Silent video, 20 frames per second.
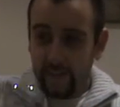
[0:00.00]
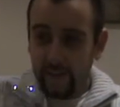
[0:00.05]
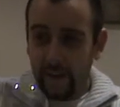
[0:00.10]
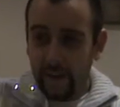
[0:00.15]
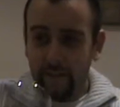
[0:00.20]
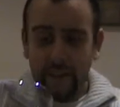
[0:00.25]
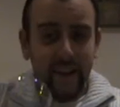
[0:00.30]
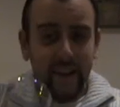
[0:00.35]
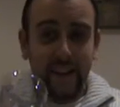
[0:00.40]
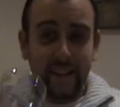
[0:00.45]

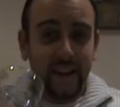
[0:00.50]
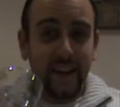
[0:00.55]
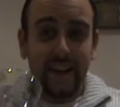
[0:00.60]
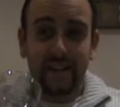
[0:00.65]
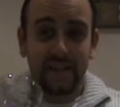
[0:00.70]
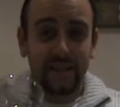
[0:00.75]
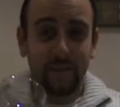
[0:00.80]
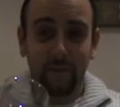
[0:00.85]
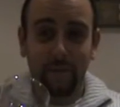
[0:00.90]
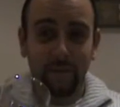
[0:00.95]

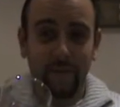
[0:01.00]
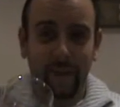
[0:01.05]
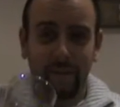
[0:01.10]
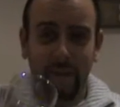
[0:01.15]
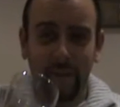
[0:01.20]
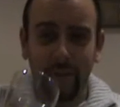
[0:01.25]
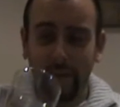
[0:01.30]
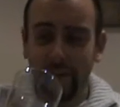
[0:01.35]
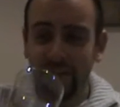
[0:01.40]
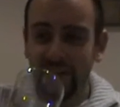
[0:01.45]
Still
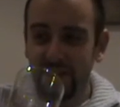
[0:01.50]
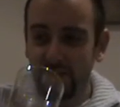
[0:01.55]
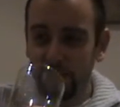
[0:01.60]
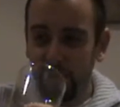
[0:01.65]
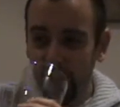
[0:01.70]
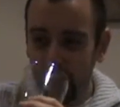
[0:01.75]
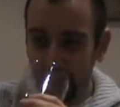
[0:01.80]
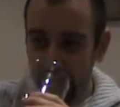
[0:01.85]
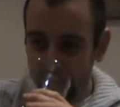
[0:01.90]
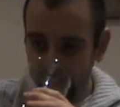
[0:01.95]
very, very
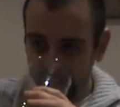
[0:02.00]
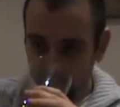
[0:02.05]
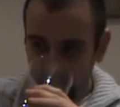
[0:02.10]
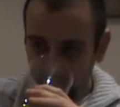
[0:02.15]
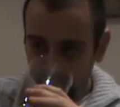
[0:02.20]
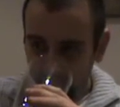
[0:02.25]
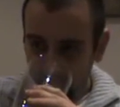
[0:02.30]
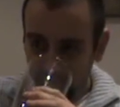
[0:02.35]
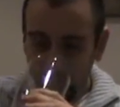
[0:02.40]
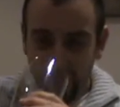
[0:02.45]
spiced.
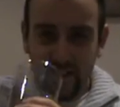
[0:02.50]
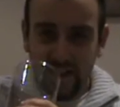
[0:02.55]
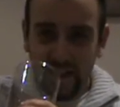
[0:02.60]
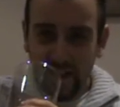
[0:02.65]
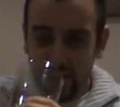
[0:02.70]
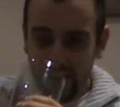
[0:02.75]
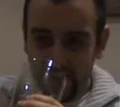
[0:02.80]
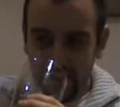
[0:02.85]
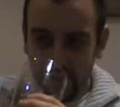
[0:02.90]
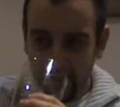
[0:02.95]

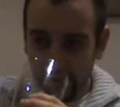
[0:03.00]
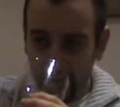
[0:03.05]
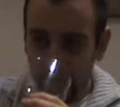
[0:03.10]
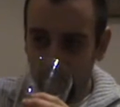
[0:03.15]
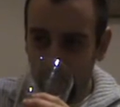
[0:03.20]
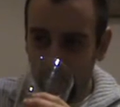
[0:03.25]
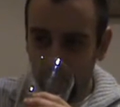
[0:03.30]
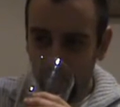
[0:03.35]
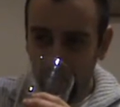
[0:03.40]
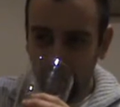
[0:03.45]
Slight hint
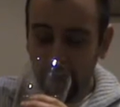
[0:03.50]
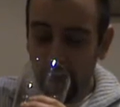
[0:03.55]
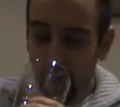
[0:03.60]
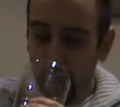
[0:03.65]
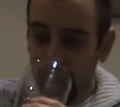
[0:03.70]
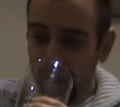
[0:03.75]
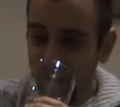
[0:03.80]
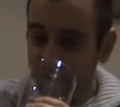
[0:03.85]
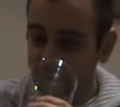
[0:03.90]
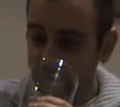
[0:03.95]
of
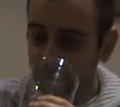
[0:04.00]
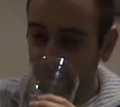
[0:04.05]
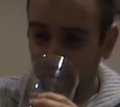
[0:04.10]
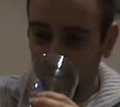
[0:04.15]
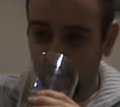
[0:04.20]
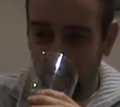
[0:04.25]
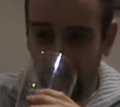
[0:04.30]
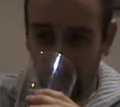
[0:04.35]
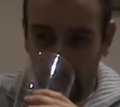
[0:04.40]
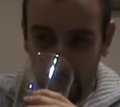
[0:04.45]
nutmeg as well
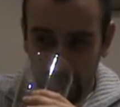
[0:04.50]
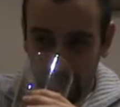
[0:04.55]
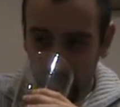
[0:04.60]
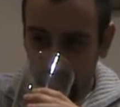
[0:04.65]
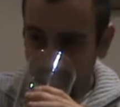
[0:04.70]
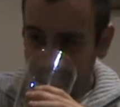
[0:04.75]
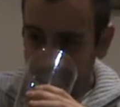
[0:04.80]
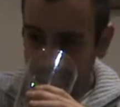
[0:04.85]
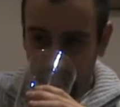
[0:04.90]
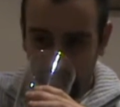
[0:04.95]
now,
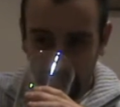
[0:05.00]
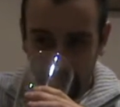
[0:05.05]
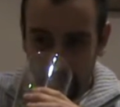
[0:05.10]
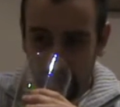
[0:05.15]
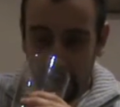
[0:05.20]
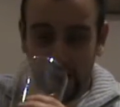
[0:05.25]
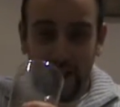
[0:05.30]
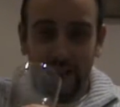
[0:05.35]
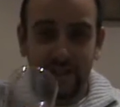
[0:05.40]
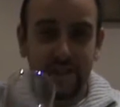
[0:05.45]

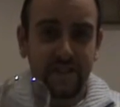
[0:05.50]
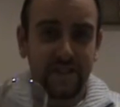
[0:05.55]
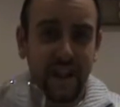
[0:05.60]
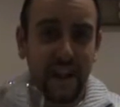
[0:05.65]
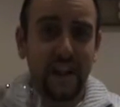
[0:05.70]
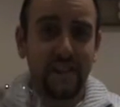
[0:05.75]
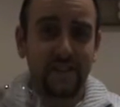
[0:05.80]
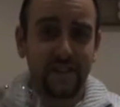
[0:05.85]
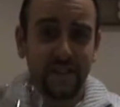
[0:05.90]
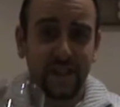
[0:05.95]
just to
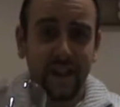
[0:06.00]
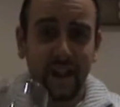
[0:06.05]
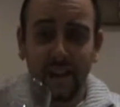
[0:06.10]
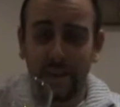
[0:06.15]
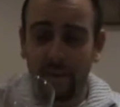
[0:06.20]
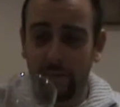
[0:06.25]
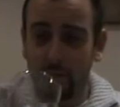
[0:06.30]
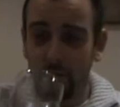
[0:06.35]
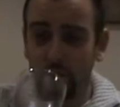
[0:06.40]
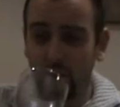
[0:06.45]
add to the
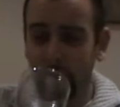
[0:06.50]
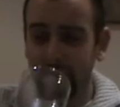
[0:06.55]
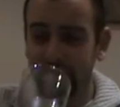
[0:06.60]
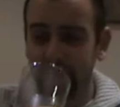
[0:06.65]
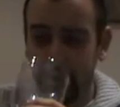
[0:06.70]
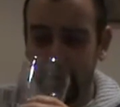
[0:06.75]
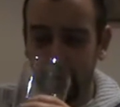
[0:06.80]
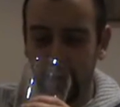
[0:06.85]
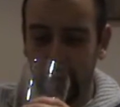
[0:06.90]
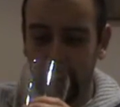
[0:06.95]
other aromas
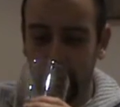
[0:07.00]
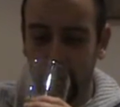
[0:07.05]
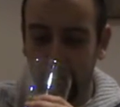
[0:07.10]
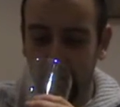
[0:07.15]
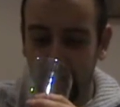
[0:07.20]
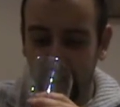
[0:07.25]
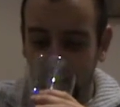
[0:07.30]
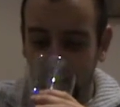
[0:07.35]
that were coming off the